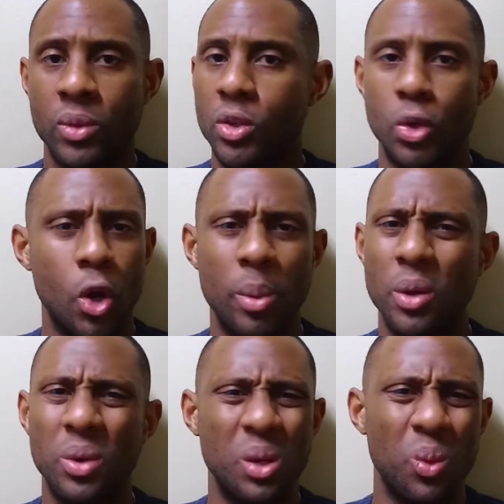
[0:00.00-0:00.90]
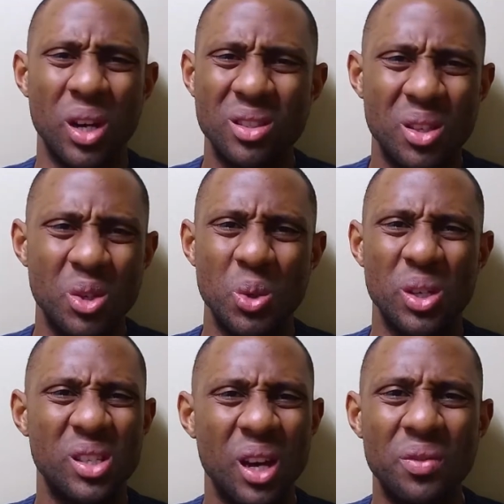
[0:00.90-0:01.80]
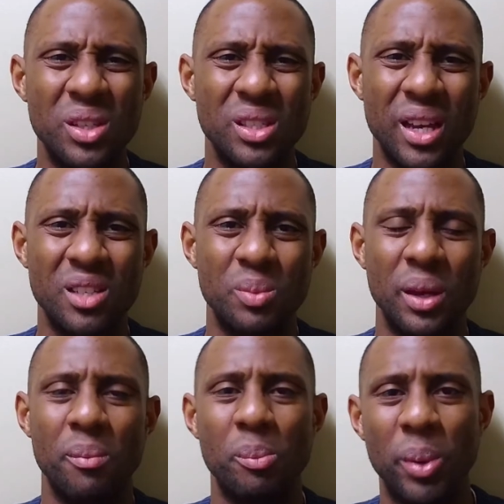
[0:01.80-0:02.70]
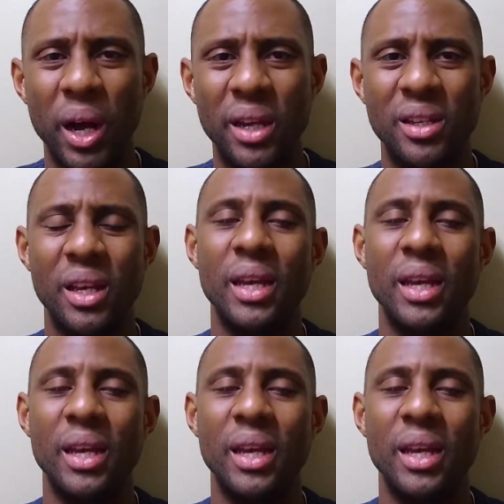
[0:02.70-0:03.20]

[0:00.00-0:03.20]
So nobody really wants to do a self-assessment, but